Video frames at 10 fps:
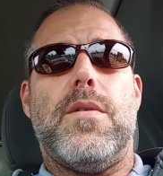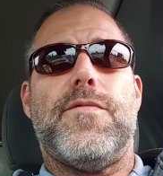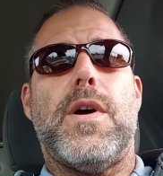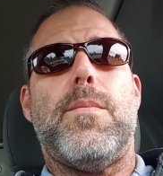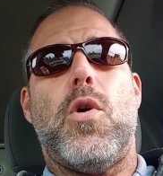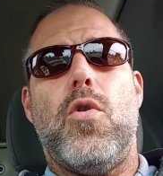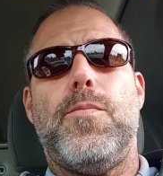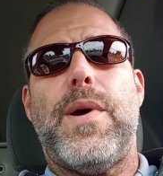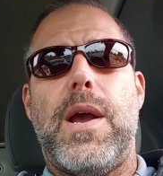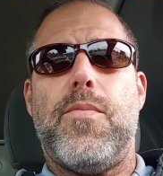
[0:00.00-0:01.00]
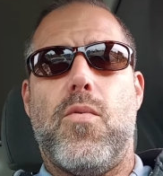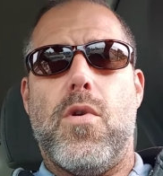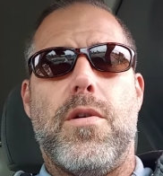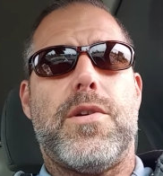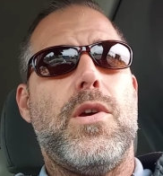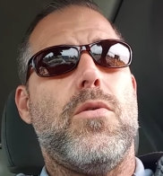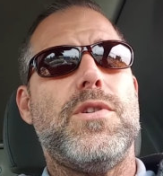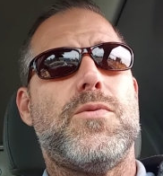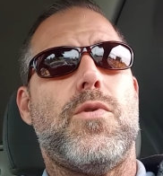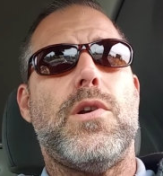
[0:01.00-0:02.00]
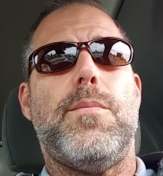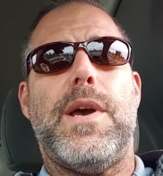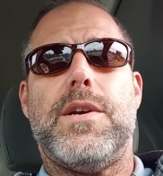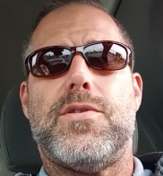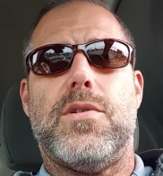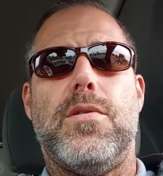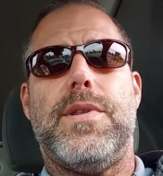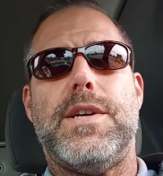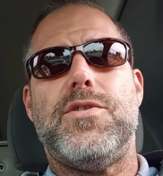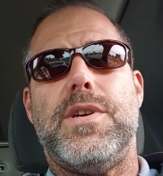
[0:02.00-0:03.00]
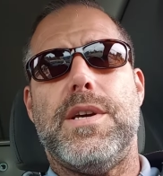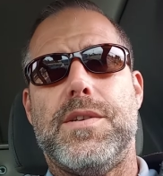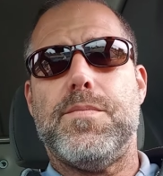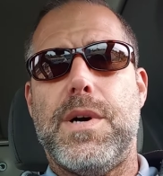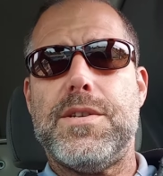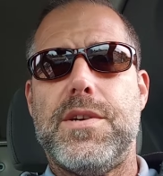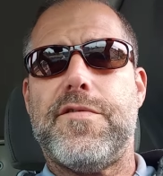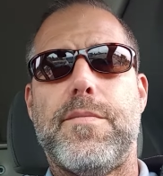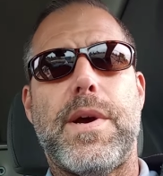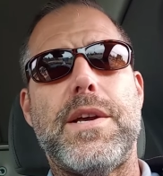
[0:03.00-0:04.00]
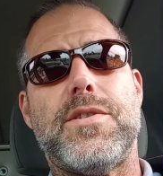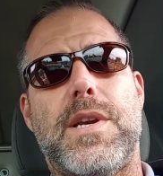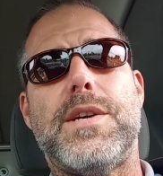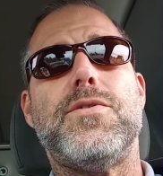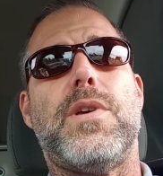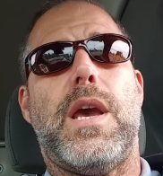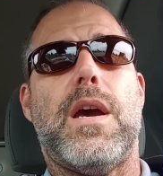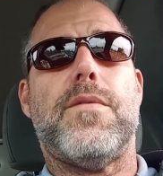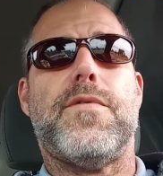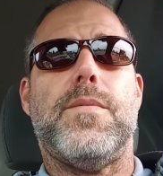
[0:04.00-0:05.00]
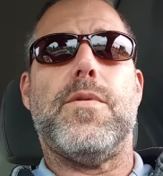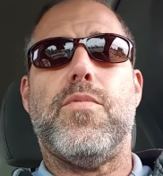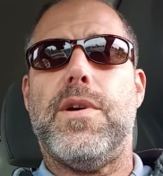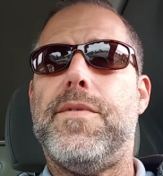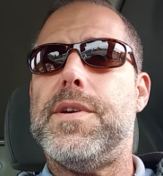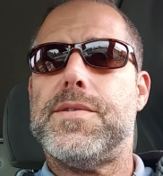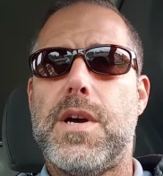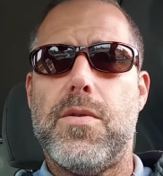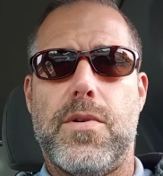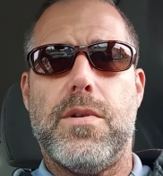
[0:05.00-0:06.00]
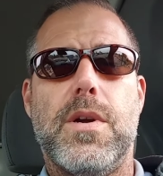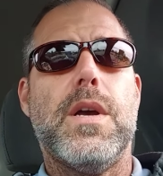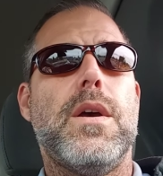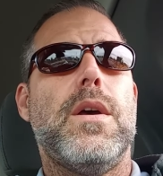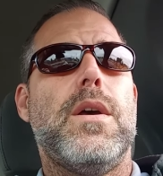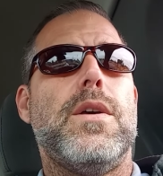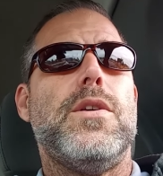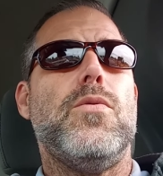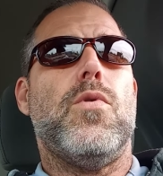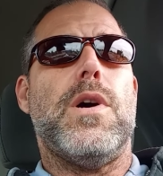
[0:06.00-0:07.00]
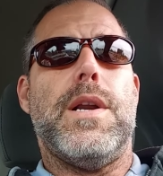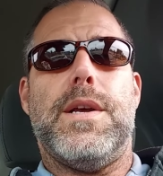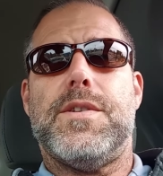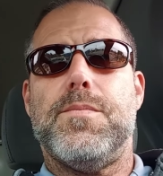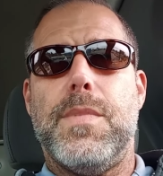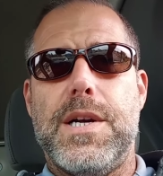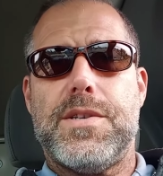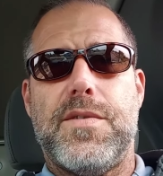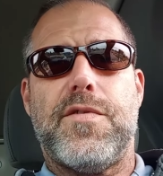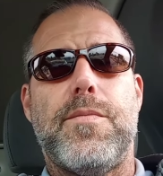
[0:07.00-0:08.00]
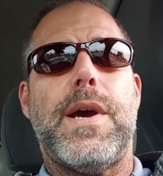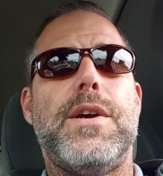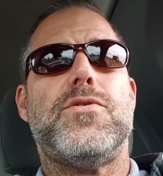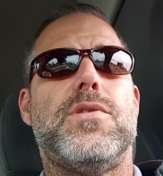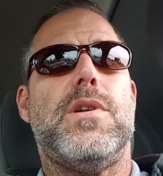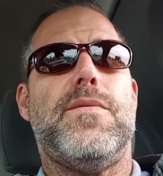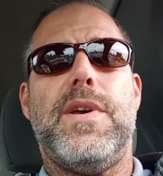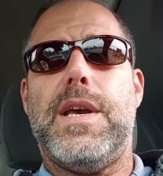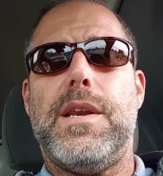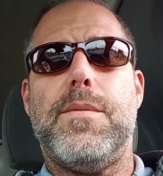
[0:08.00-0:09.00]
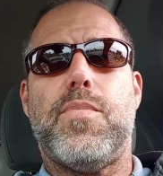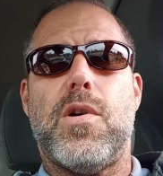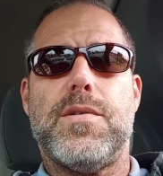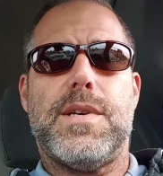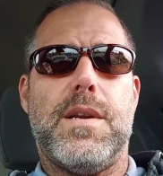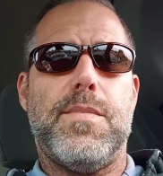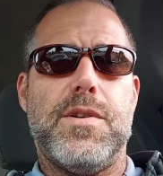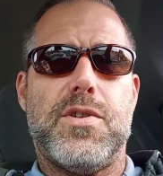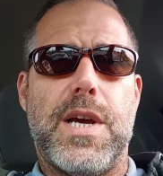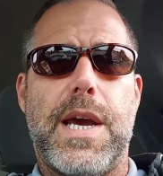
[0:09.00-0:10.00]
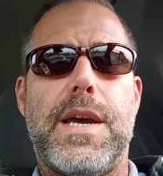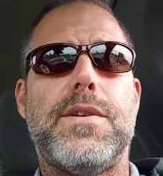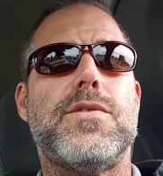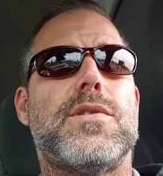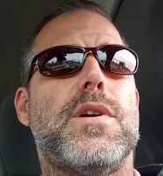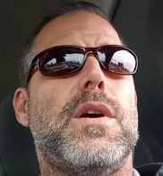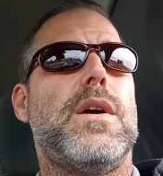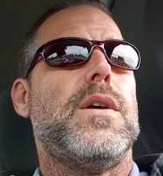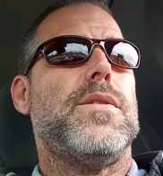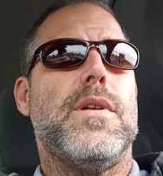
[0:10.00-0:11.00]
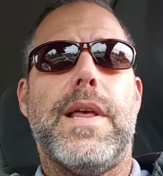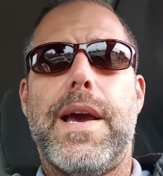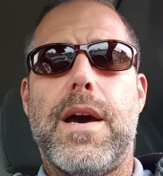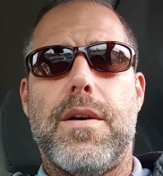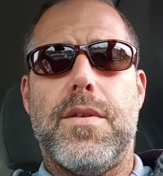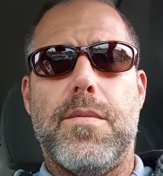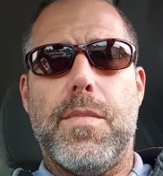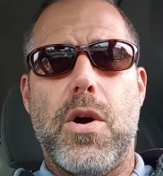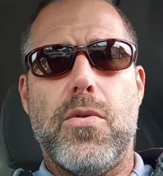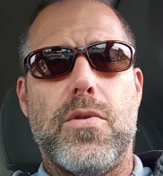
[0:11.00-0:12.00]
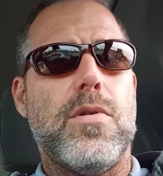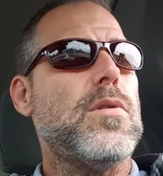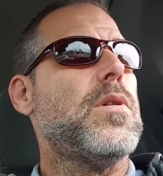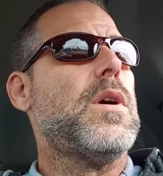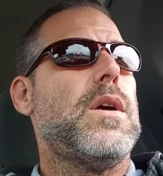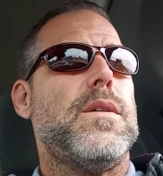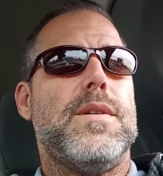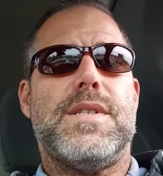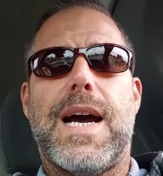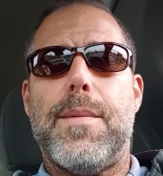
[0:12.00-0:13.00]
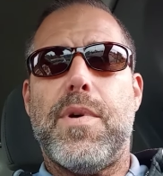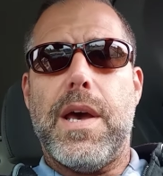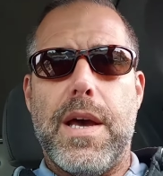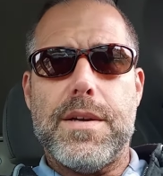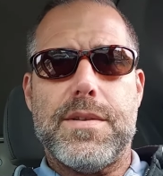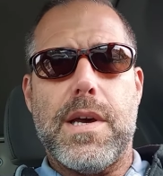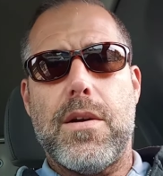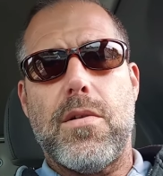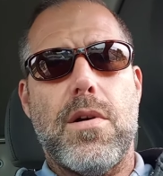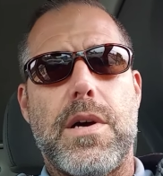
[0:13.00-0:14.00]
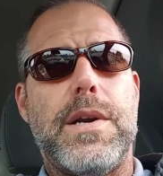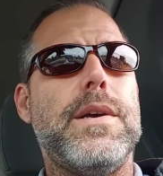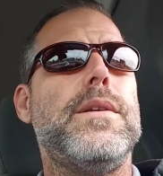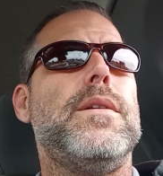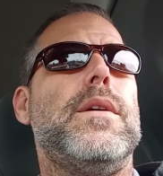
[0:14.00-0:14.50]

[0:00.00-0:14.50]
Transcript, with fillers: from old paperwork, you always want to make sure that you get as much information as you can from the previous owner. You want as much information of any parts that have been changed, the layout of the motor, the type of heads that are on it,